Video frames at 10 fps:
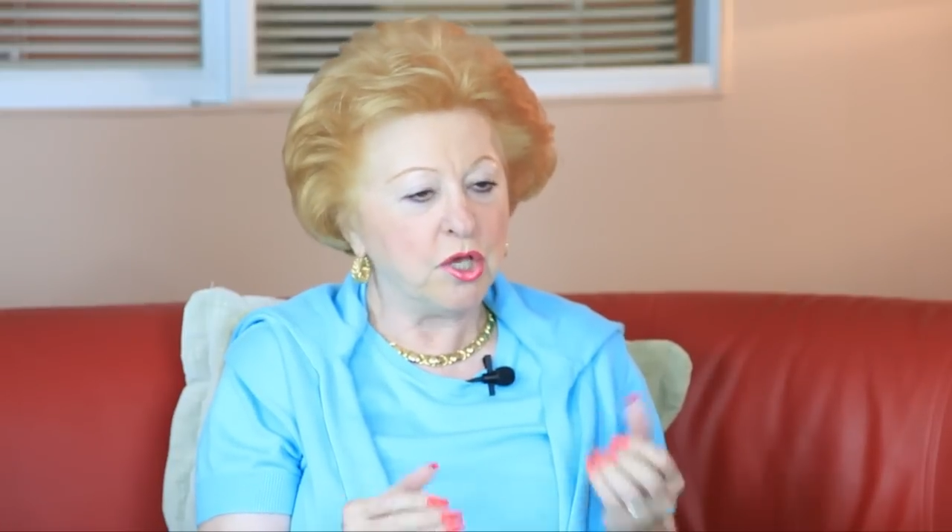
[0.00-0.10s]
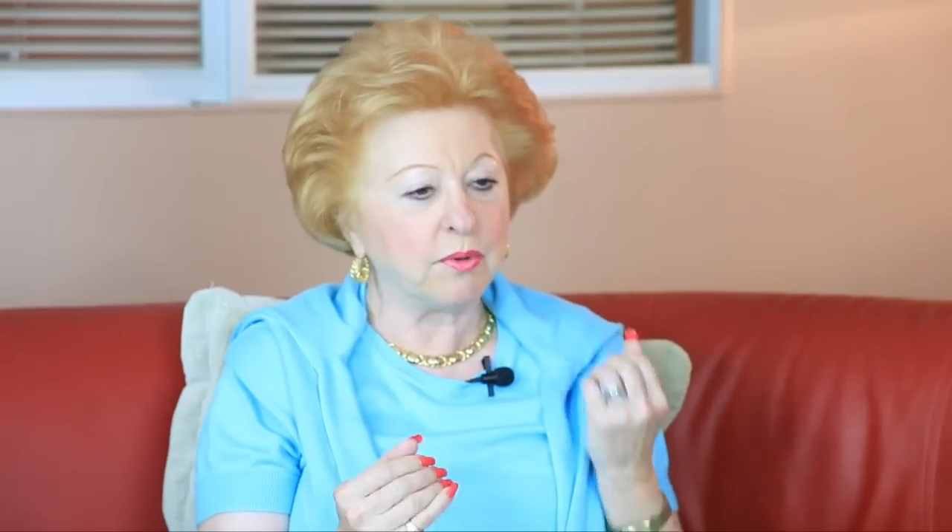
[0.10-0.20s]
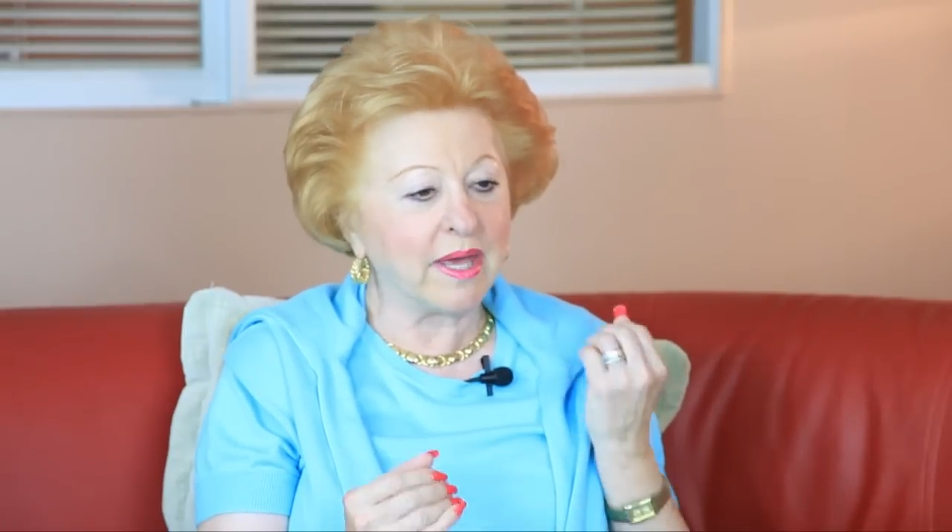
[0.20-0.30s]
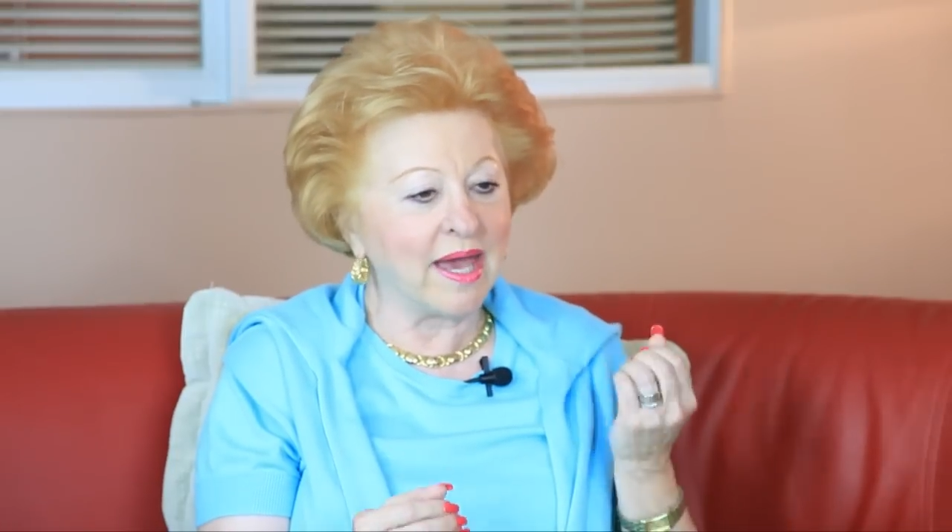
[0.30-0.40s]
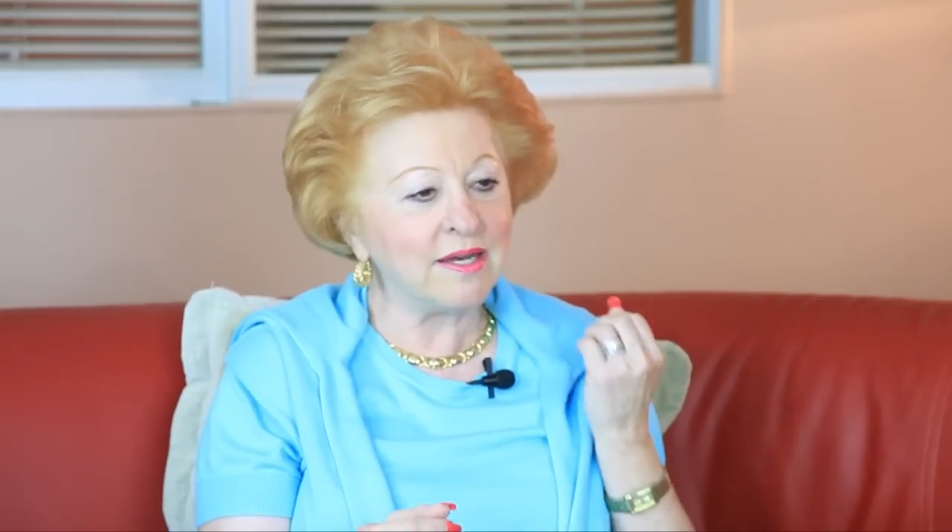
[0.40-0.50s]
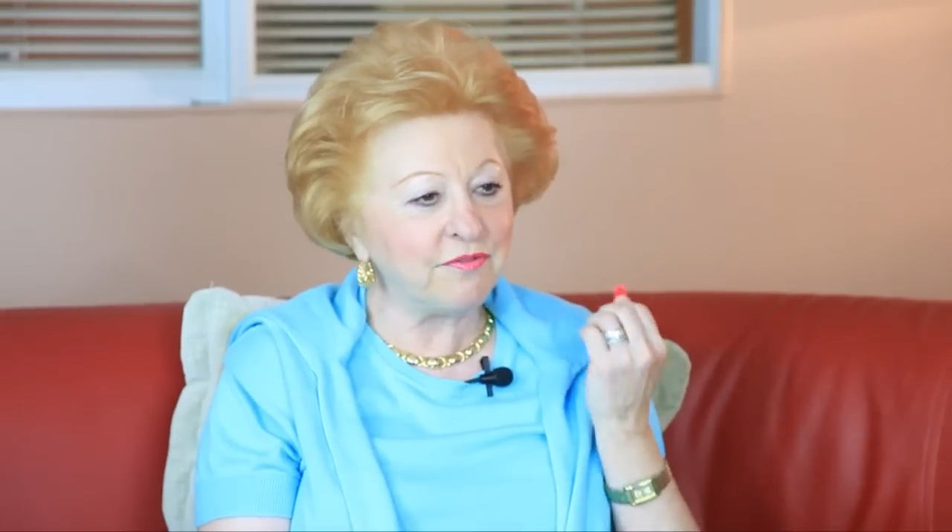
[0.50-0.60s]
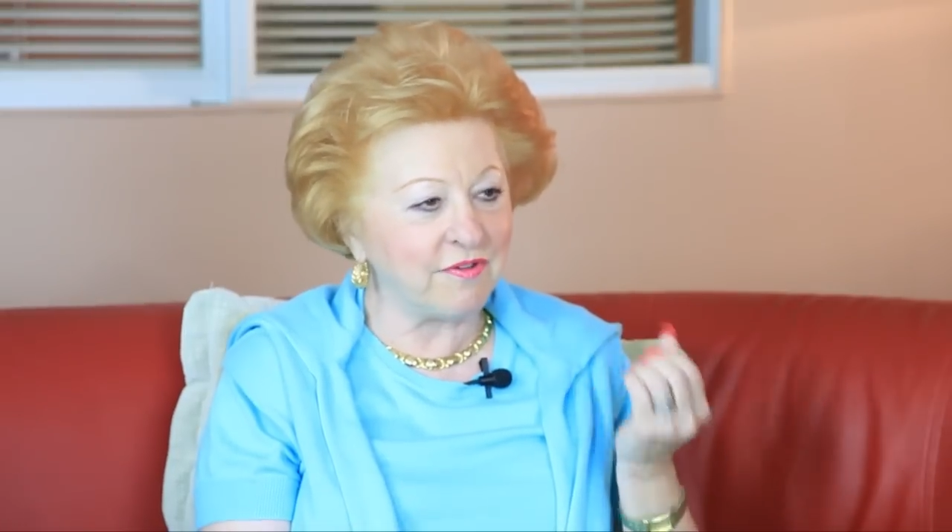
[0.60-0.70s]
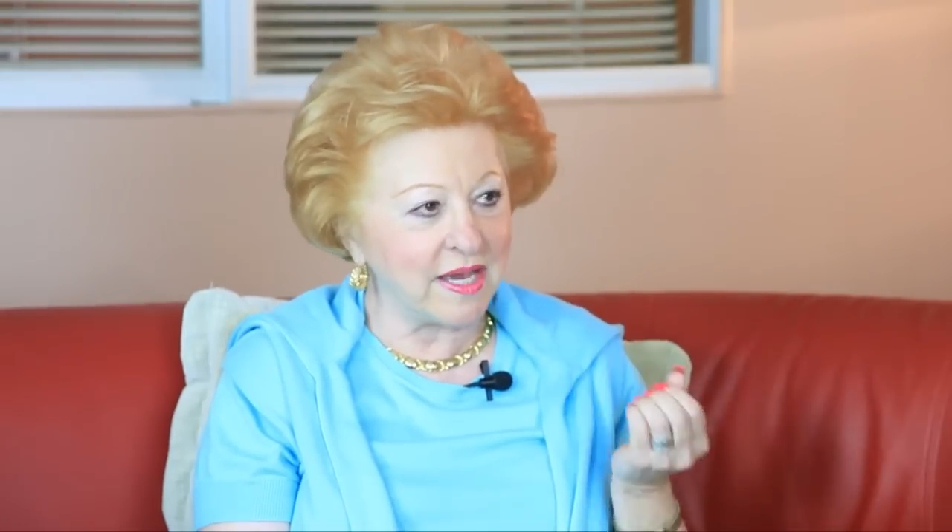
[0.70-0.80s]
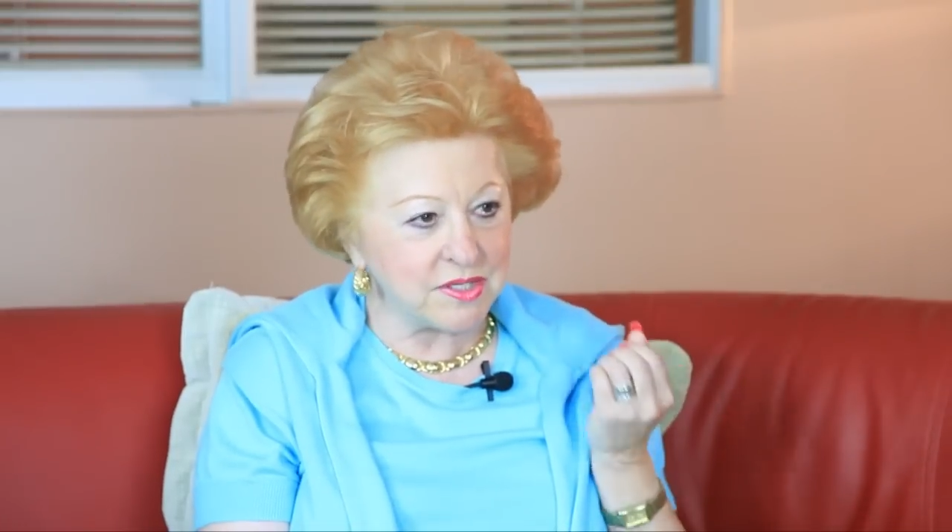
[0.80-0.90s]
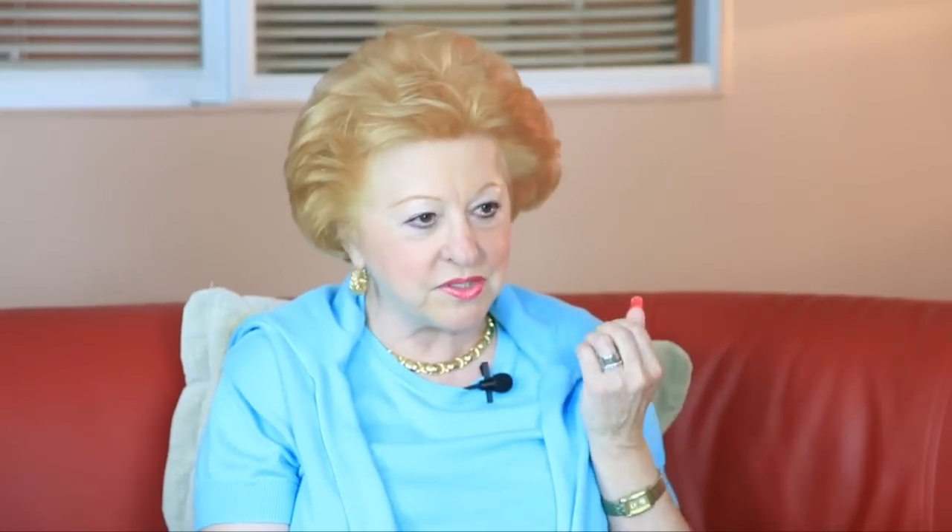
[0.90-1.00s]
you can't
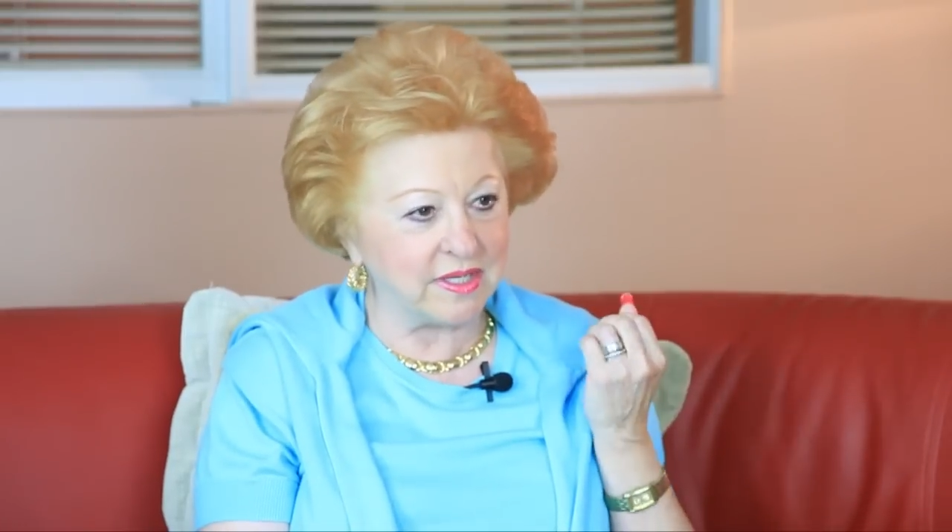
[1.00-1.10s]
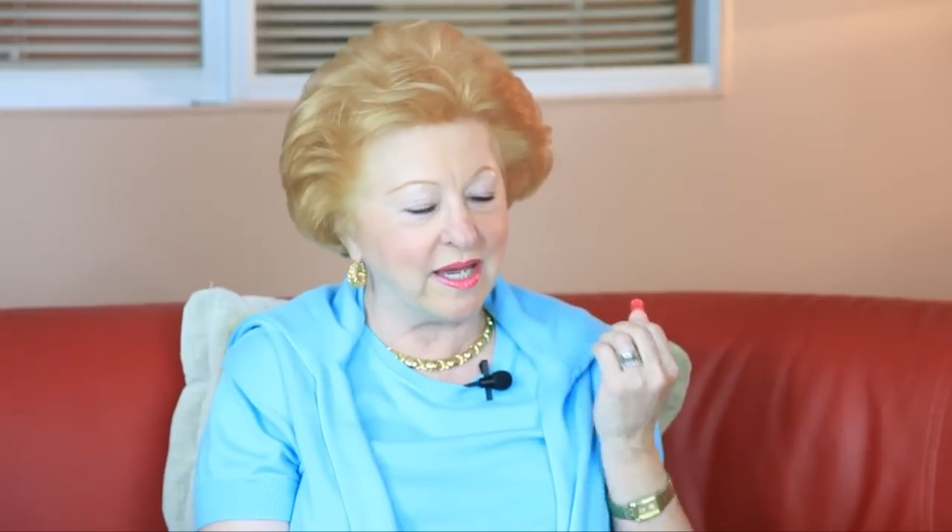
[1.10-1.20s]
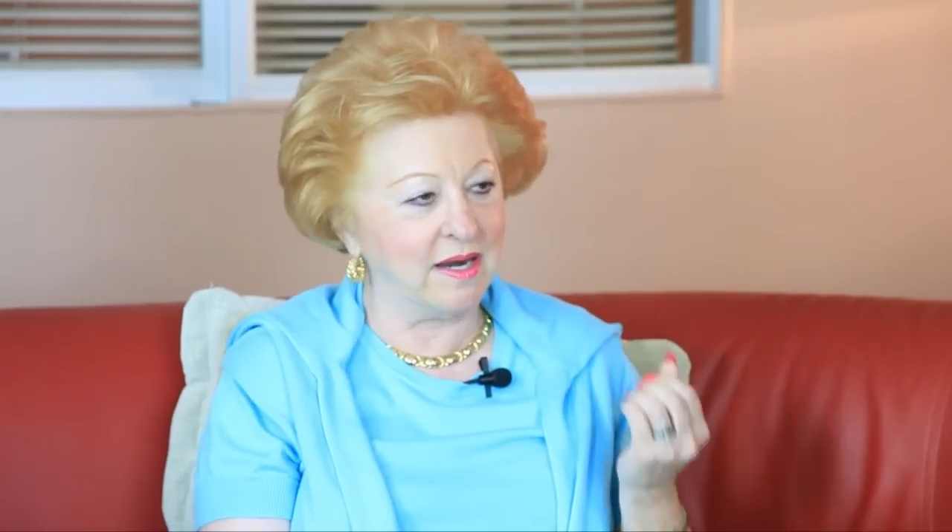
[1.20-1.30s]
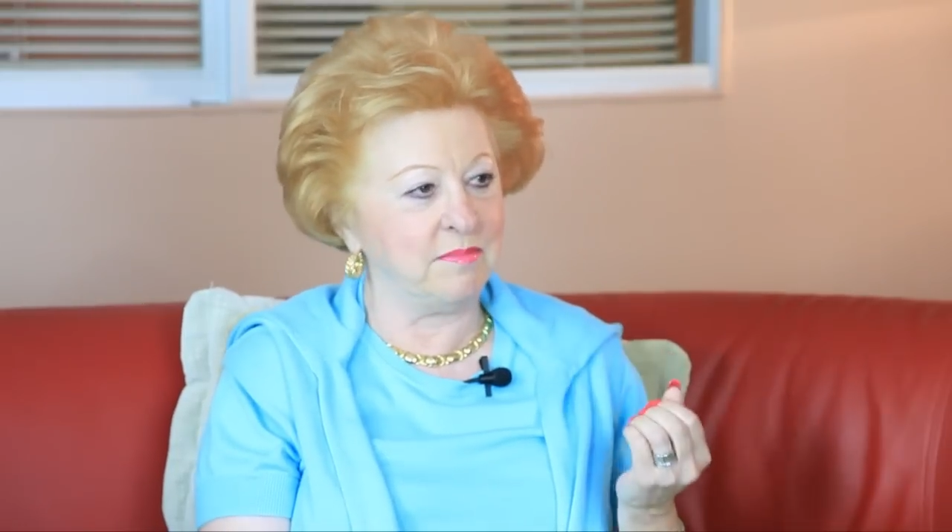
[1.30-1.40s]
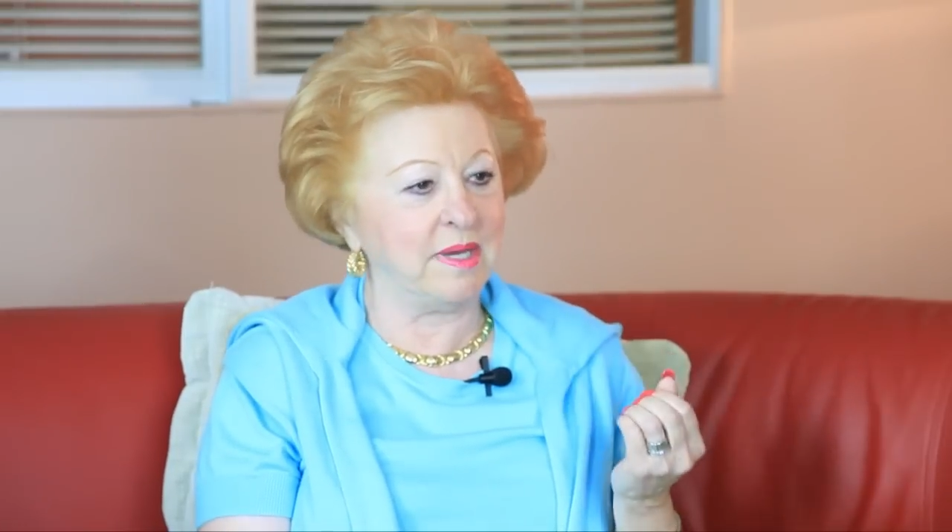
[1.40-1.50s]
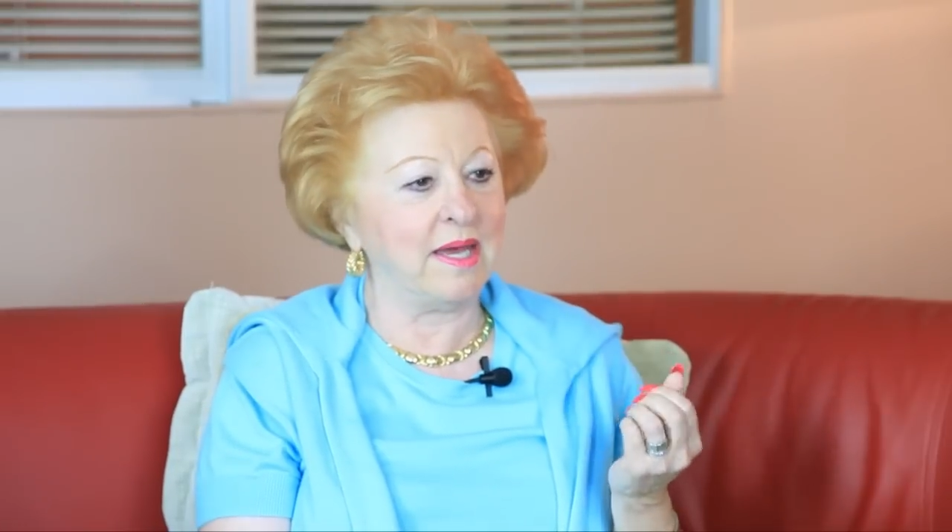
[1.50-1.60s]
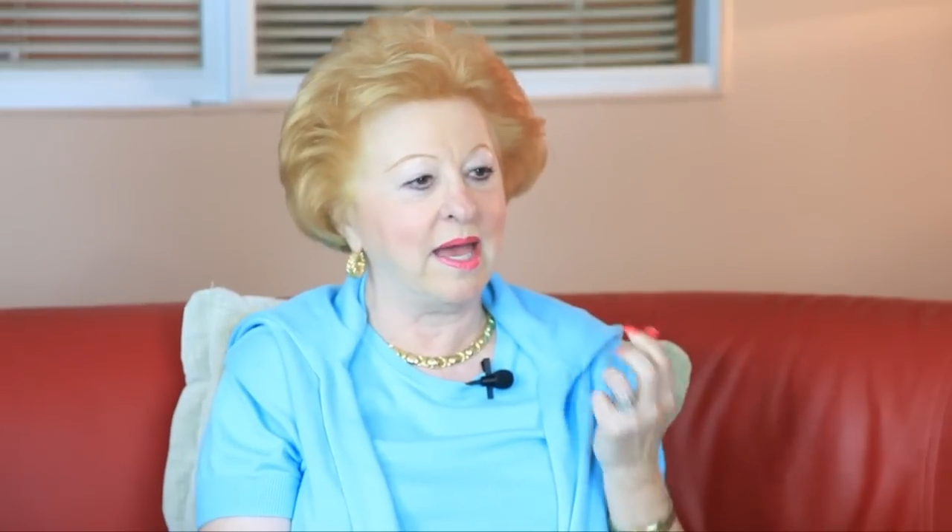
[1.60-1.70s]
face the enemy